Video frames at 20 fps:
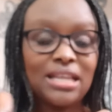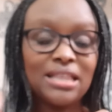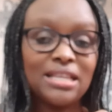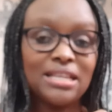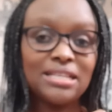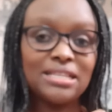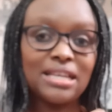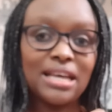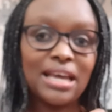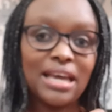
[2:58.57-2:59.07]

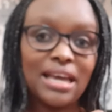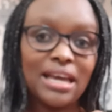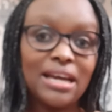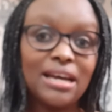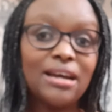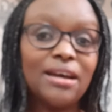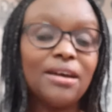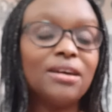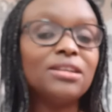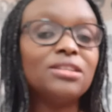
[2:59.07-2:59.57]
this
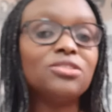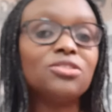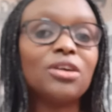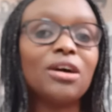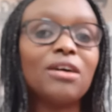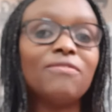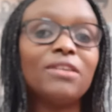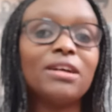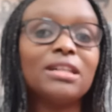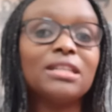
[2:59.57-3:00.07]
egg
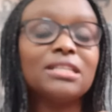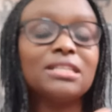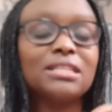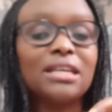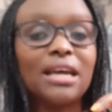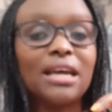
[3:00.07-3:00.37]
travels